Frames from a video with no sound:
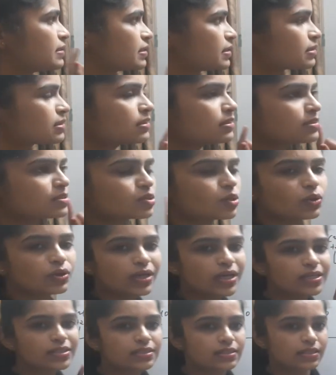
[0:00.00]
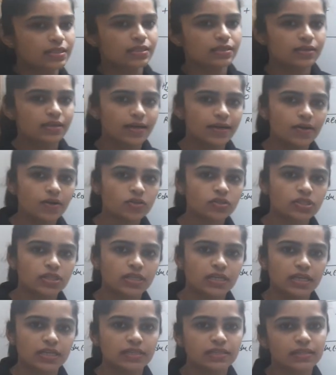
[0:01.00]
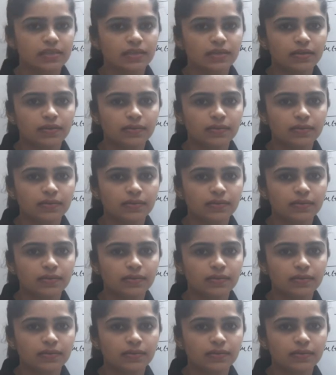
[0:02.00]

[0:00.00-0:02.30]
this is known as the redox reaction.